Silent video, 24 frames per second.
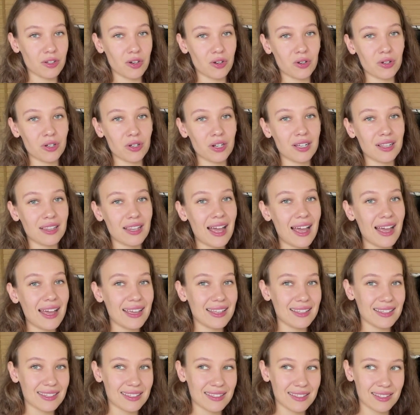your
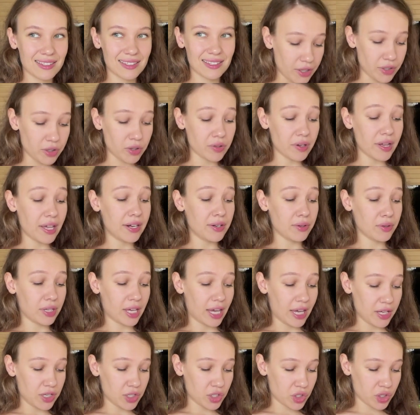clients, your
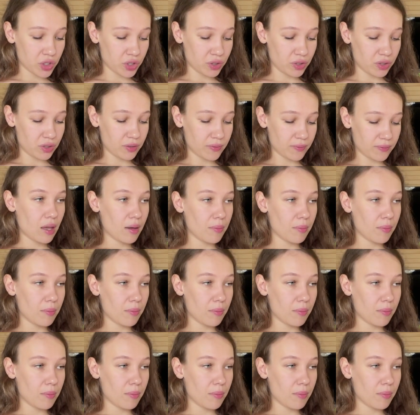education.